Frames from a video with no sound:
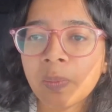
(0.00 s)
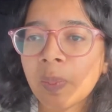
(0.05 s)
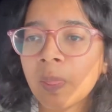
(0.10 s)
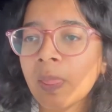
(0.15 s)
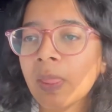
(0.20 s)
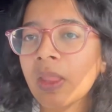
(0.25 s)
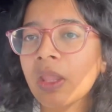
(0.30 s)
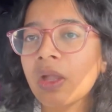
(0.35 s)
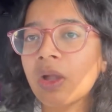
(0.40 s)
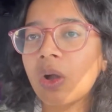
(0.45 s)

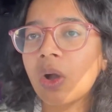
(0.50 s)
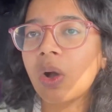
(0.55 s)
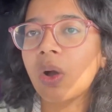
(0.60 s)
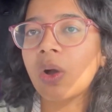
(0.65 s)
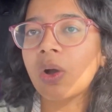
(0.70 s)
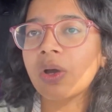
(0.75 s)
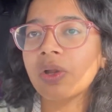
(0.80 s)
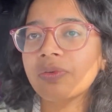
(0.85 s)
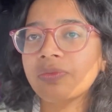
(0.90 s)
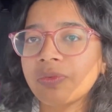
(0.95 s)
your
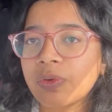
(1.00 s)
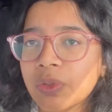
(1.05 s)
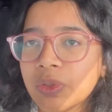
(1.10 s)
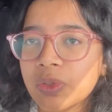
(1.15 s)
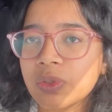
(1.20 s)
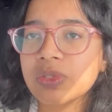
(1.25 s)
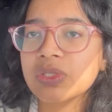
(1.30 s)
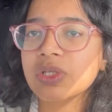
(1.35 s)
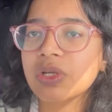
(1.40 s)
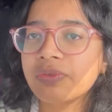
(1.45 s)
license
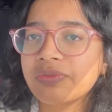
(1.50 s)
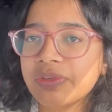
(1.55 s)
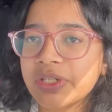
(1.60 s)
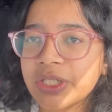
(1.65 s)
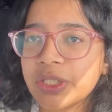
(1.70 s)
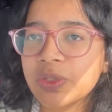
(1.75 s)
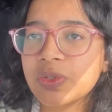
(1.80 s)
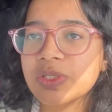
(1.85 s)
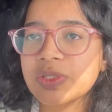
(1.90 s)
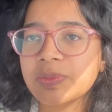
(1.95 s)
should be
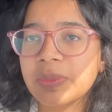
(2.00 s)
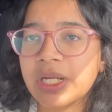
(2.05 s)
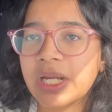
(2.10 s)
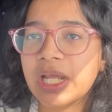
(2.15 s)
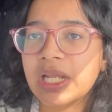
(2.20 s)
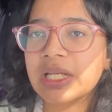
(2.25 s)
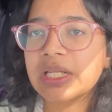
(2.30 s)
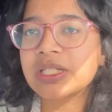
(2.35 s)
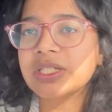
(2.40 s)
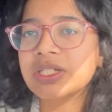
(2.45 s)
in
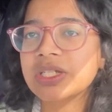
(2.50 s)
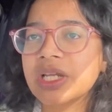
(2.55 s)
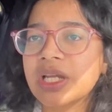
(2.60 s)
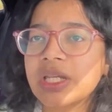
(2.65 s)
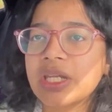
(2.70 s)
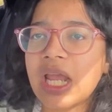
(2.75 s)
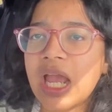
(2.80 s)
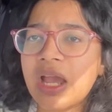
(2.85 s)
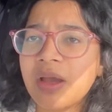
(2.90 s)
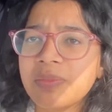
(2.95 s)
English
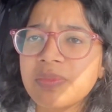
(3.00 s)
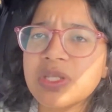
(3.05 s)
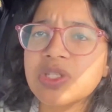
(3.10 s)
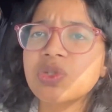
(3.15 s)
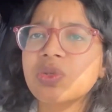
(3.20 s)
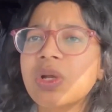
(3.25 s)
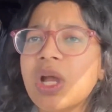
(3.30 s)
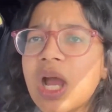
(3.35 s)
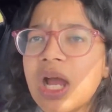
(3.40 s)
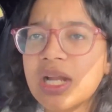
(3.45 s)
or
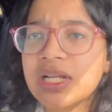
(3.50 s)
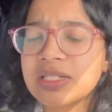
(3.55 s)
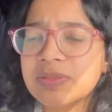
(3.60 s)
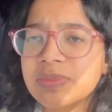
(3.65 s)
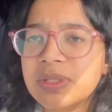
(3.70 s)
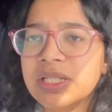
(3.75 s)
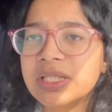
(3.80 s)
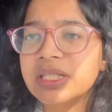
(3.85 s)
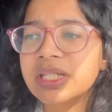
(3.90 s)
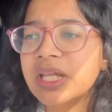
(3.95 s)

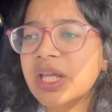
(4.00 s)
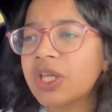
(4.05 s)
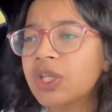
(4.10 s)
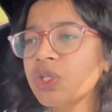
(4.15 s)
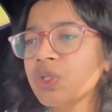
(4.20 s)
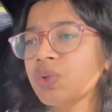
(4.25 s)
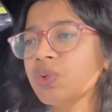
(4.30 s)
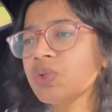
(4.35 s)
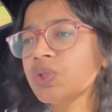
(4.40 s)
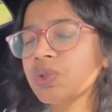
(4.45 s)
accompanied by an
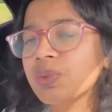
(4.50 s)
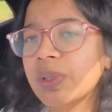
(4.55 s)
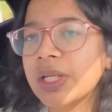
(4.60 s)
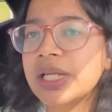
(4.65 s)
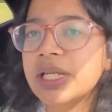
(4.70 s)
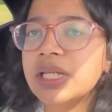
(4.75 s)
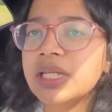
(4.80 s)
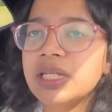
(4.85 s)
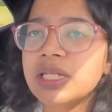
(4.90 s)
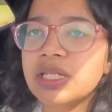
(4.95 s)

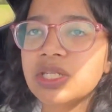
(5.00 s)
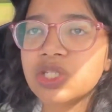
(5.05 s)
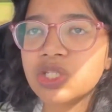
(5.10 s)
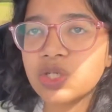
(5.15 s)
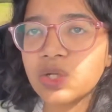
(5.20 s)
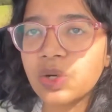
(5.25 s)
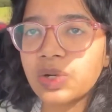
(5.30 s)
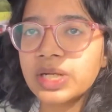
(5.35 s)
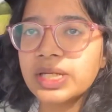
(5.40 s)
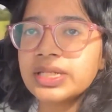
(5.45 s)
international
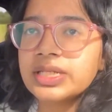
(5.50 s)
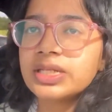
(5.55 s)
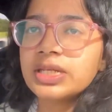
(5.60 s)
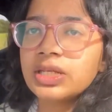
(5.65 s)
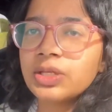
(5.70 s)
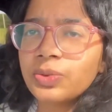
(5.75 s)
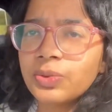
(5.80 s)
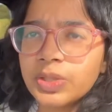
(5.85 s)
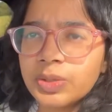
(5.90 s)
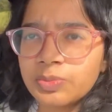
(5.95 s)
driving permit.
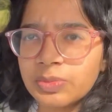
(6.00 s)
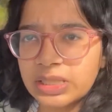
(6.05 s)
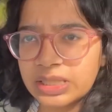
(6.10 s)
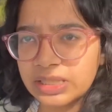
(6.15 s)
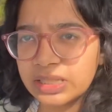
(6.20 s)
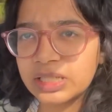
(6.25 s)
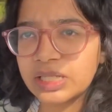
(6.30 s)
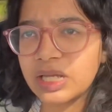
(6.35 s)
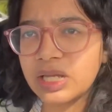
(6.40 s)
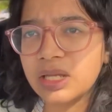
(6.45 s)

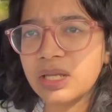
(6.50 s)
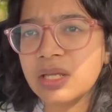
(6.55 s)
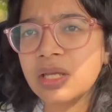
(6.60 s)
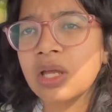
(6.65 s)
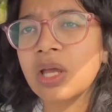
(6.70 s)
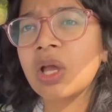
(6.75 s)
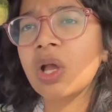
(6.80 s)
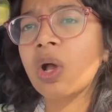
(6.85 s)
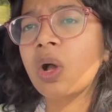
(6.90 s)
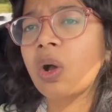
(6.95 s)
You should
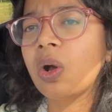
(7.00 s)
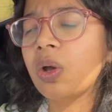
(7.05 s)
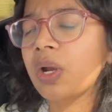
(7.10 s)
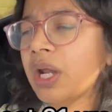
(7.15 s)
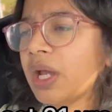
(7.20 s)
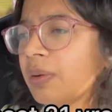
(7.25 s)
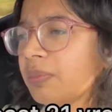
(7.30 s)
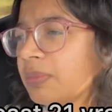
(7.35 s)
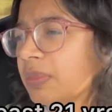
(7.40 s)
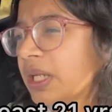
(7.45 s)
also be
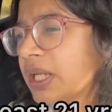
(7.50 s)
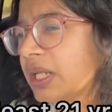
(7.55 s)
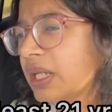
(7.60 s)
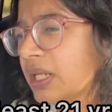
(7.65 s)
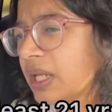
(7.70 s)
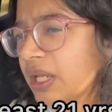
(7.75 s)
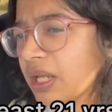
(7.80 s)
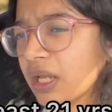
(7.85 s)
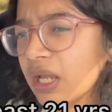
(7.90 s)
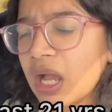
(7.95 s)
at least
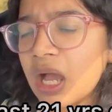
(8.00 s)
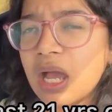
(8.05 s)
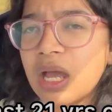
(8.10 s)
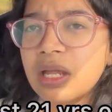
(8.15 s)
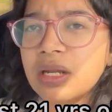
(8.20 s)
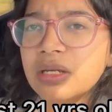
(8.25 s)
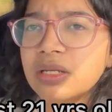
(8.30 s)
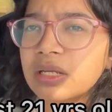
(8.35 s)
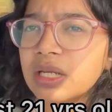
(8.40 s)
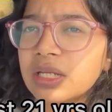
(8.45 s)
21
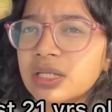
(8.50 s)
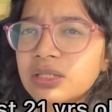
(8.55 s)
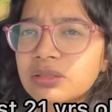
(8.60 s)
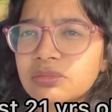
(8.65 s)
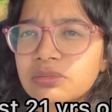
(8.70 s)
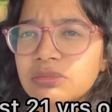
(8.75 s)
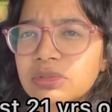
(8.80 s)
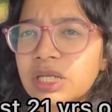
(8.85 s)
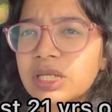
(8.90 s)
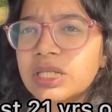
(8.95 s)
years
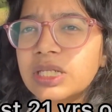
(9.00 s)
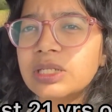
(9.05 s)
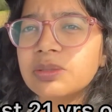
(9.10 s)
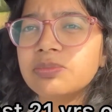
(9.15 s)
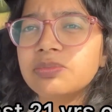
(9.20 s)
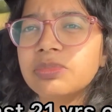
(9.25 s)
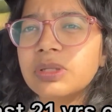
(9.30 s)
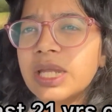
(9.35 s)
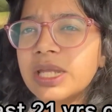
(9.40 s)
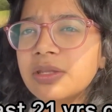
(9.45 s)
old,
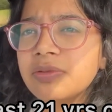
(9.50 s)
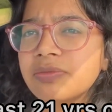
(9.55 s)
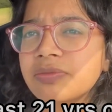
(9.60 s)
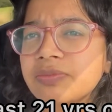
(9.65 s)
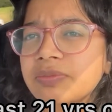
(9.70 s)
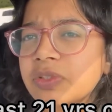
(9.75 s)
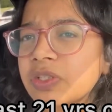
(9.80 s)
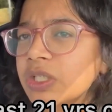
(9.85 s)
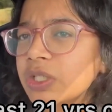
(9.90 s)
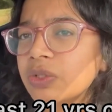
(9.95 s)

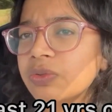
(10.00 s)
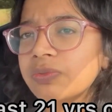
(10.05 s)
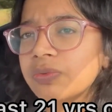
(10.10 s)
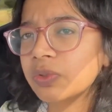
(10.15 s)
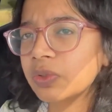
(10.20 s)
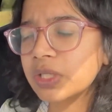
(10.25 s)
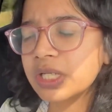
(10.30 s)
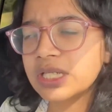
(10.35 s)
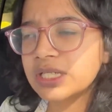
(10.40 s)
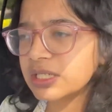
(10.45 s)
though some
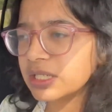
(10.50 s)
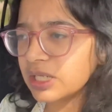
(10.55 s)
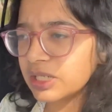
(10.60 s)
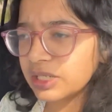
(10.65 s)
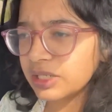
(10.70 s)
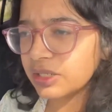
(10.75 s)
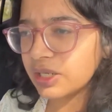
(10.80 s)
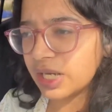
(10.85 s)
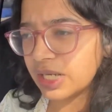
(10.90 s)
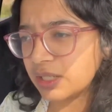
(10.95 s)
companies
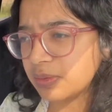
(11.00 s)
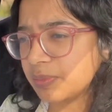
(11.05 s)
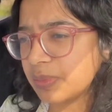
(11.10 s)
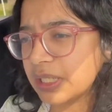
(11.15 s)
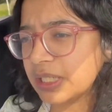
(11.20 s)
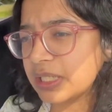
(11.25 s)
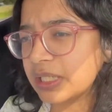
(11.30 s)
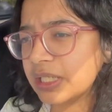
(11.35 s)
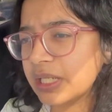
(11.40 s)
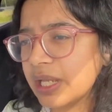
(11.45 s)

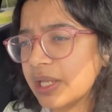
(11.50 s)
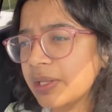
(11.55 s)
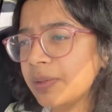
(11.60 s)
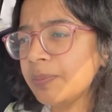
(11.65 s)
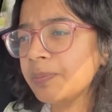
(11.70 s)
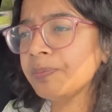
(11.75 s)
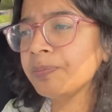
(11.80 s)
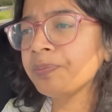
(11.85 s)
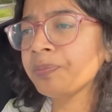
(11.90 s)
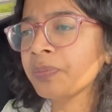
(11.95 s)
might have
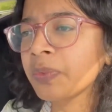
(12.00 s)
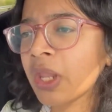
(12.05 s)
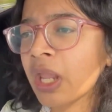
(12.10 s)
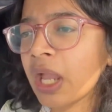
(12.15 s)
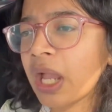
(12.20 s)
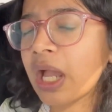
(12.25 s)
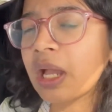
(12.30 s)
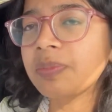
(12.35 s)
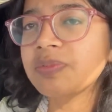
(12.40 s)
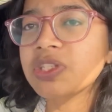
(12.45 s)
a higher
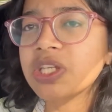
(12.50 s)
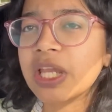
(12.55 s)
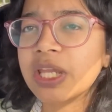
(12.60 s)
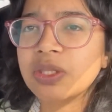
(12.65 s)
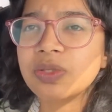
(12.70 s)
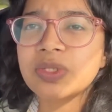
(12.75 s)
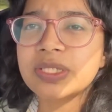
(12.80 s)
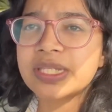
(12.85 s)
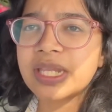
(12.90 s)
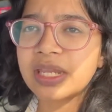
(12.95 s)
age
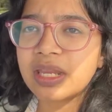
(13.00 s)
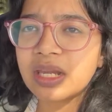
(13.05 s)
limit.